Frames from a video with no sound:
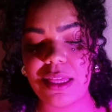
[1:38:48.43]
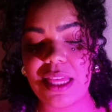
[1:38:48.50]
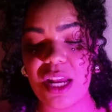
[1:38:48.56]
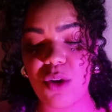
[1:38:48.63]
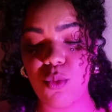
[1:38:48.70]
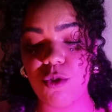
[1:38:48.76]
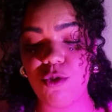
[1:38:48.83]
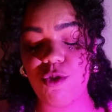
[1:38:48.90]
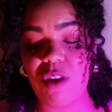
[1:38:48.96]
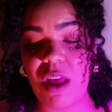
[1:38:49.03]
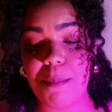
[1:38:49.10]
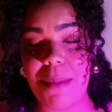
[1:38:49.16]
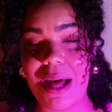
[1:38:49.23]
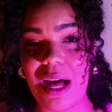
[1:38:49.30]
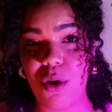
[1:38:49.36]
that will
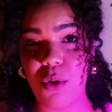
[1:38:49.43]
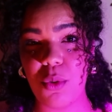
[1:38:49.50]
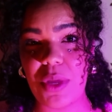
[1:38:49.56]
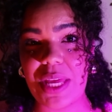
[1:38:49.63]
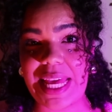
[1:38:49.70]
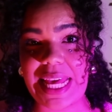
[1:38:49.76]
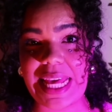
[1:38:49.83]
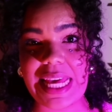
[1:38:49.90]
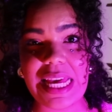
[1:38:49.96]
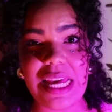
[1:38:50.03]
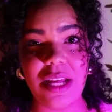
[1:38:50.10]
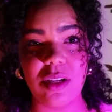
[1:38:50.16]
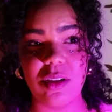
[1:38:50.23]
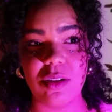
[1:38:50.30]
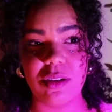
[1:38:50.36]
somehow
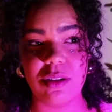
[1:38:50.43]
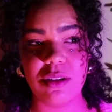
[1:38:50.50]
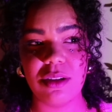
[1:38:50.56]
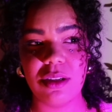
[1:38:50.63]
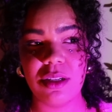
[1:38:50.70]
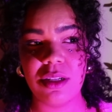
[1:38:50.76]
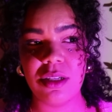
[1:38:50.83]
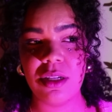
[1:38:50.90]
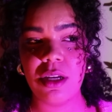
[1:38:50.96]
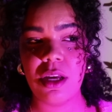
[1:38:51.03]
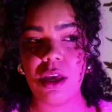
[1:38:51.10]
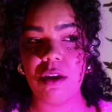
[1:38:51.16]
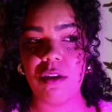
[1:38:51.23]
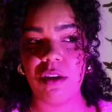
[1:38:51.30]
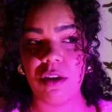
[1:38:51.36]
heal
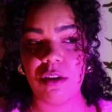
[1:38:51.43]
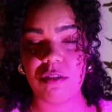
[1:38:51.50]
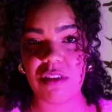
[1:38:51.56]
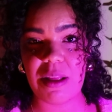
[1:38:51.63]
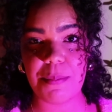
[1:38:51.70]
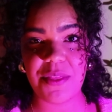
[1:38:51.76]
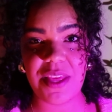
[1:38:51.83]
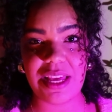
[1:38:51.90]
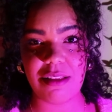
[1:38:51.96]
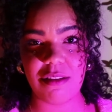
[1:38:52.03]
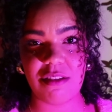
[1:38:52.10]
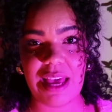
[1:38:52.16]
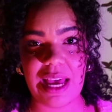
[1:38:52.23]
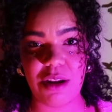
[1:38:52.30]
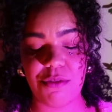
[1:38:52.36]
something
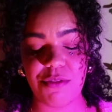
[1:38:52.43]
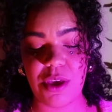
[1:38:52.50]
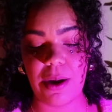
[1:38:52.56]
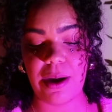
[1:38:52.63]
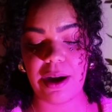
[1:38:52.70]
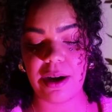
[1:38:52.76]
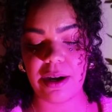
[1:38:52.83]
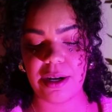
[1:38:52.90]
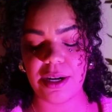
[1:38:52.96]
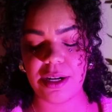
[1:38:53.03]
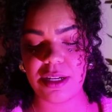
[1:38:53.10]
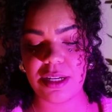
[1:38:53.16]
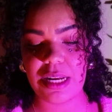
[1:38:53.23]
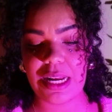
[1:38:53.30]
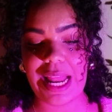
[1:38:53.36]
inside of your
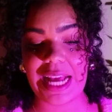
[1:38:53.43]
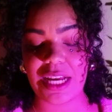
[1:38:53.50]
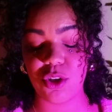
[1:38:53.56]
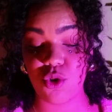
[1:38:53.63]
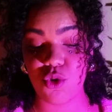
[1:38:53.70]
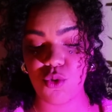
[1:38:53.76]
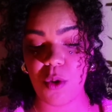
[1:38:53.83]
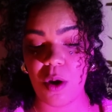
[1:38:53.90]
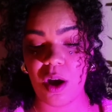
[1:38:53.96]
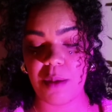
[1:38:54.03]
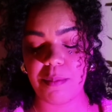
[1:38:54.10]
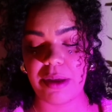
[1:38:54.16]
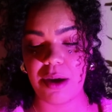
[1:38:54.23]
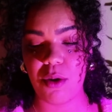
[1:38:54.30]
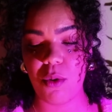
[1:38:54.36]
heart, like a
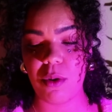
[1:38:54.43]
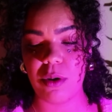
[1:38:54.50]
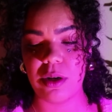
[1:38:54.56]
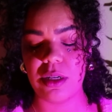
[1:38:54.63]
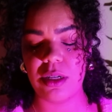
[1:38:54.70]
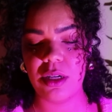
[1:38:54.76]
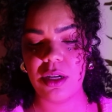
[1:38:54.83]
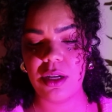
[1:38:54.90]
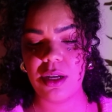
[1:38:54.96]
trauma or